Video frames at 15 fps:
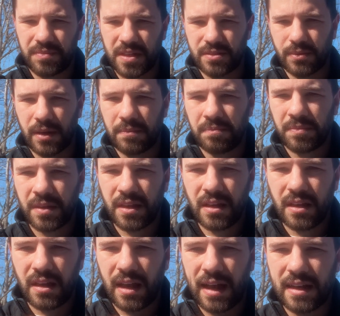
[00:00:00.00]
this way.
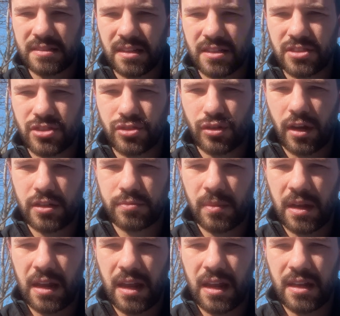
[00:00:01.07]
As I stretch
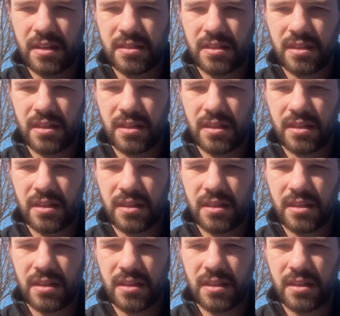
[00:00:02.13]
my hand,